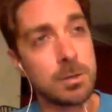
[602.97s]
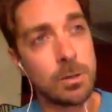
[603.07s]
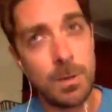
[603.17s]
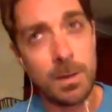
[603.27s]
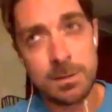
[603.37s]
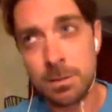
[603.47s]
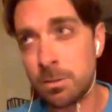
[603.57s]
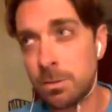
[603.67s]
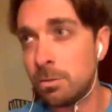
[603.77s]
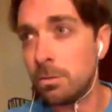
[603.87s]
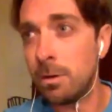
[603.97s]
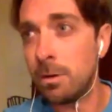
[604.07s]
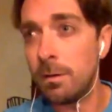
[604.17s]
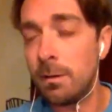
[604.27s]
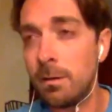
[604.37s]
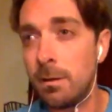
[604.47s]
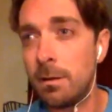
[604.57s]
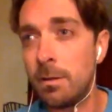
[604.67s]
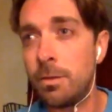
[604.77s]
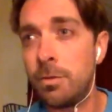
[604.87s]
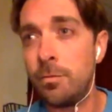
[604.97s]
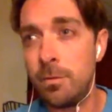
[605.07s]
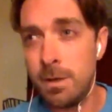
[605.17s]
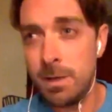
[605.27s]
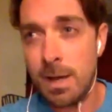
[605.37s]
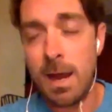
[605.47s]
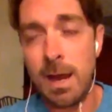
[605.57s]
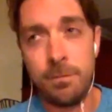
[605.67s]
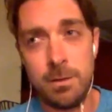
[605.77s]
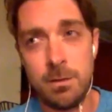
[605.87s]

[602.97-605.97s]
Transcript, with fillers: it took me till 3.5